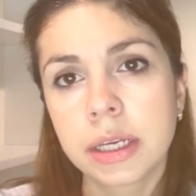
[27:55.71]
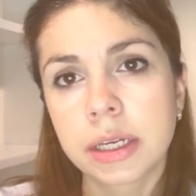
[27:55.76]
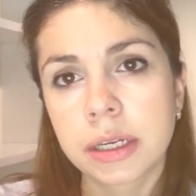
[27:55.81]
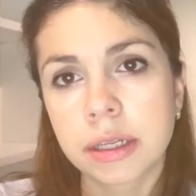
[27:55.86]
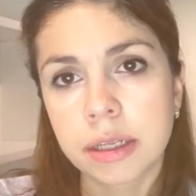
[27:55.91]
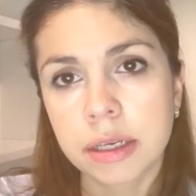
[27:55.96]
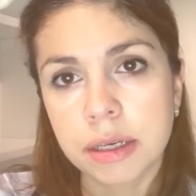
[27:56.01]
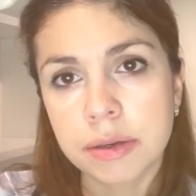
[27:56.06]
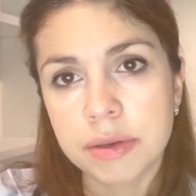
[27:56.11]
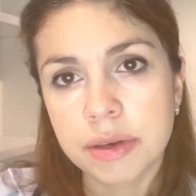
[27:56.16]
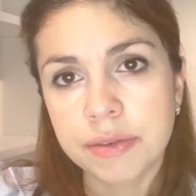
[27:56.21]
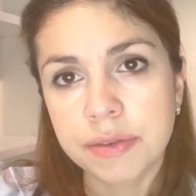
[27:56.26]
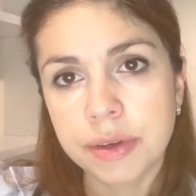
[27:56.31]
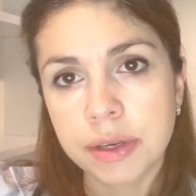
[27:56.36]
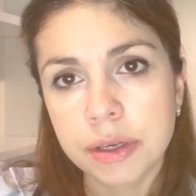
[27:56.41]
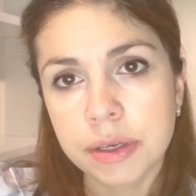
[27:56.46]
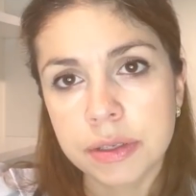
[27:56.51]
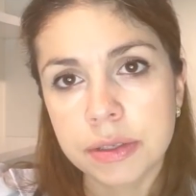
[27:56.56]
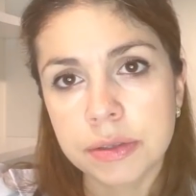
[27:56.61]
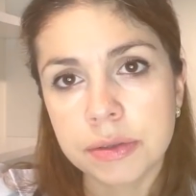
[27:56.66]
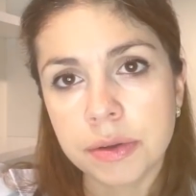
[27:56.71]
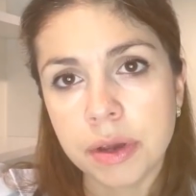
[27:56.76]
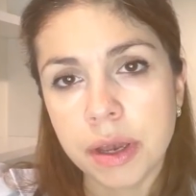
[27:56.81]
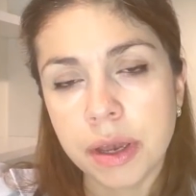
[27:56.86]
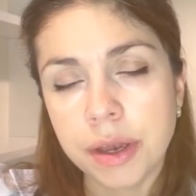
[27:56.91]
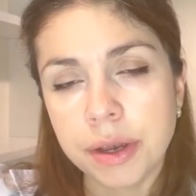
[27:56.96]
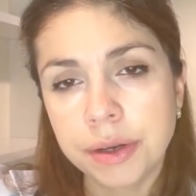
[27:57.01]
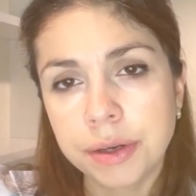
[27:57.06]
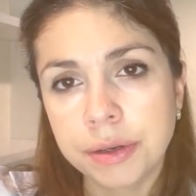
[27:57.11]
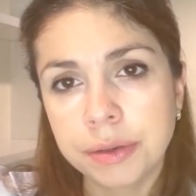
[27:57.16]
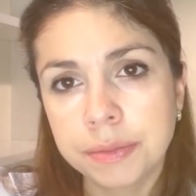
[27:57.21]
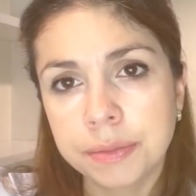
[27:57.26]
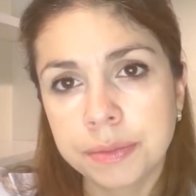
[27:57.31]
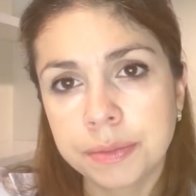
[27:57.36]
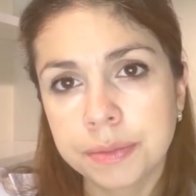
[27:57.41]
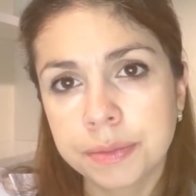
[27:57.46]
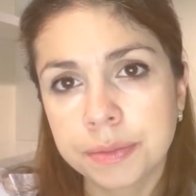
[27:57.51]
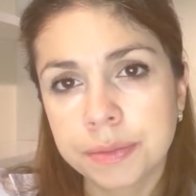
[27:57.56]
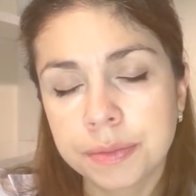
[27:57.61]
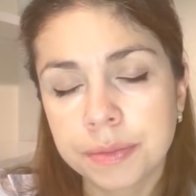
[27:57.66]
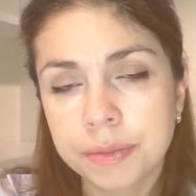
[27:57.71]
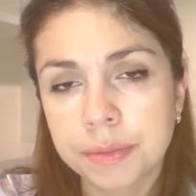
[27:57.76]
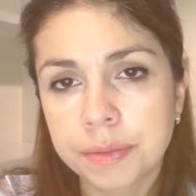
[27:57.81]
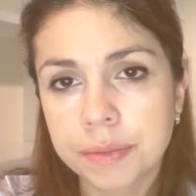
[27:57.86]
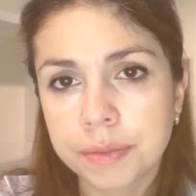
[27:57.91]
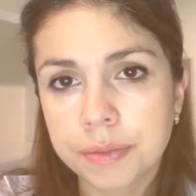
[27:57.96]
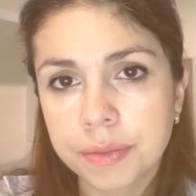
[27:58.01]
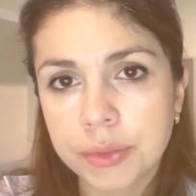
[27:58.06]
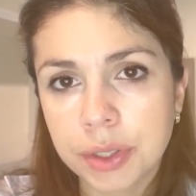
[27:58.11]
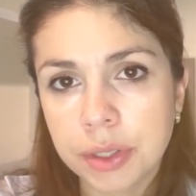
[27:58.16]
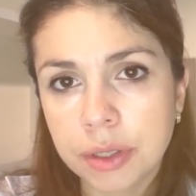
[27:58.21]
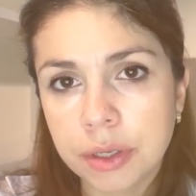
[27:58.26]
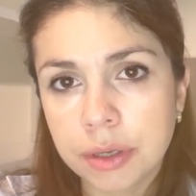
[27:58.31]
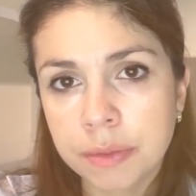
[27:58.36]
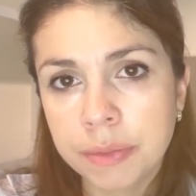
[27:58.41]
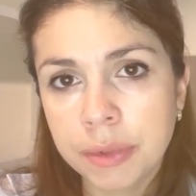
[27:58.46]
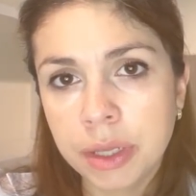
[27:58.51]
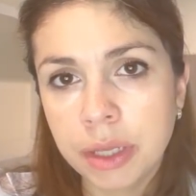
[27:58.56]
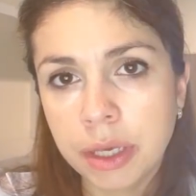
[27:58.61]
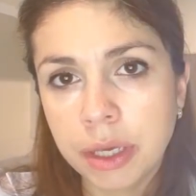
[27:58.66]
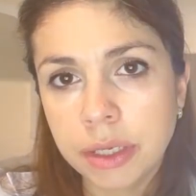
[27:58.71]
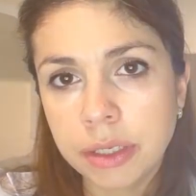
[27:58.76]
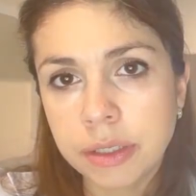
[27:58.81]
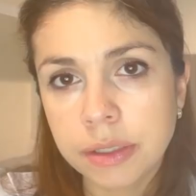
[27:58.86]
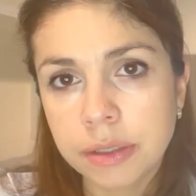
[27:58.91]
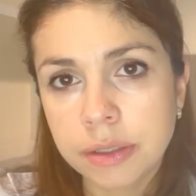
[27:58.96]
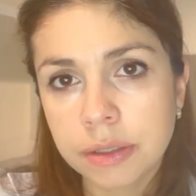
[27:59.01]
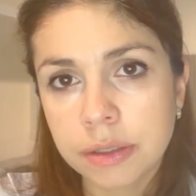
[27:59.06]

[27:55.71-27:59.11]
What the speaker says: Now look at my fingers right here. Now look at my light.